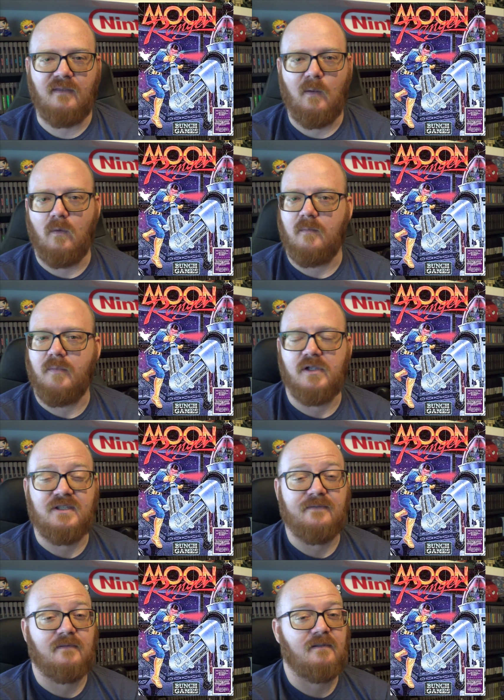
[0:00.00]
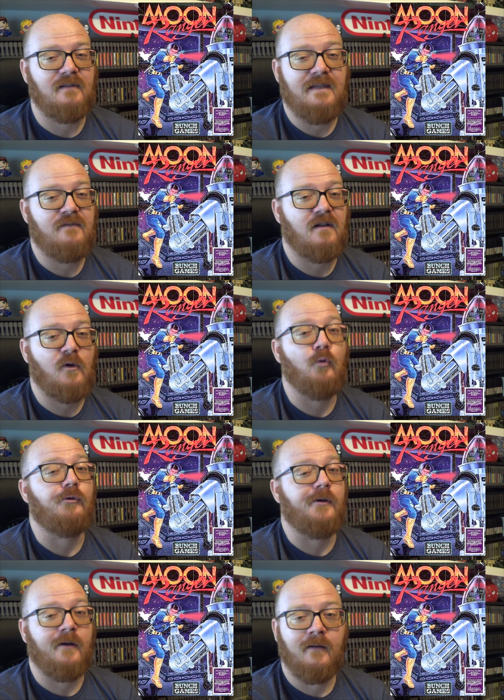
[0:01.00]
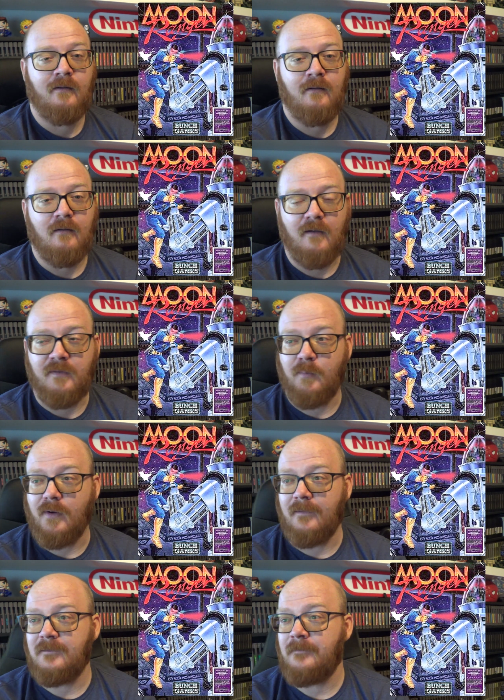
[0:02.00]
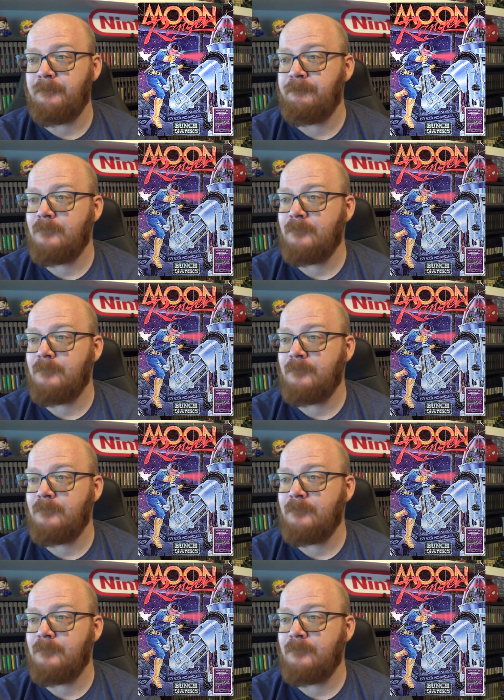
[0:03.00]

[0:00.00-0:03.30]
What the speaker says: and they wouldn't budge even a quarter off the price.